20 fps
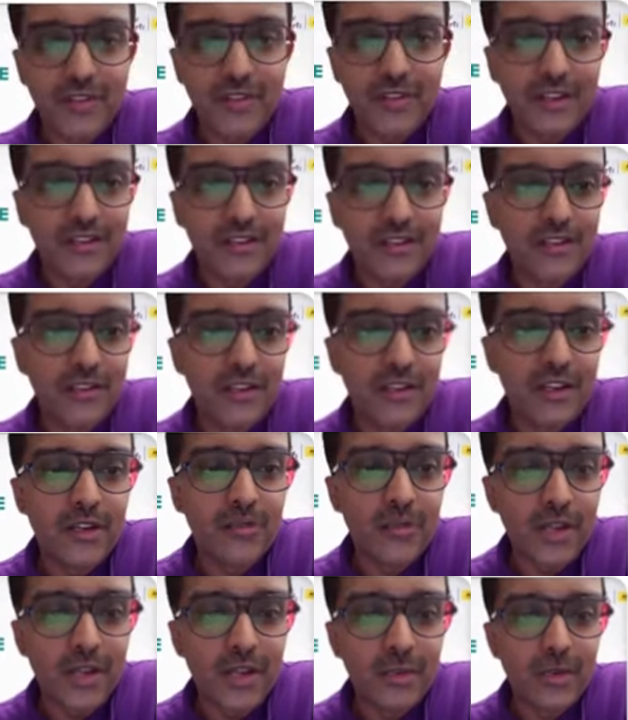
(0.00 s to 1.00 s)
factor
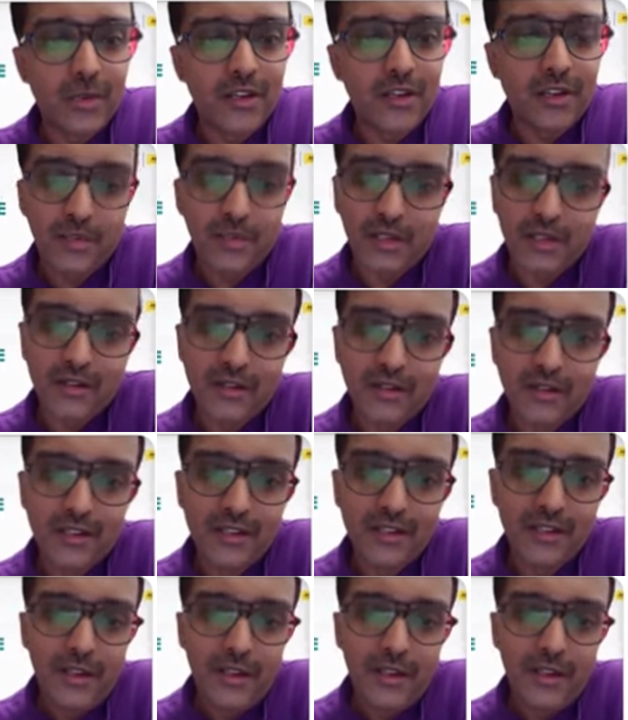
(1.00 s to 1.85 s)
and where we come in, right?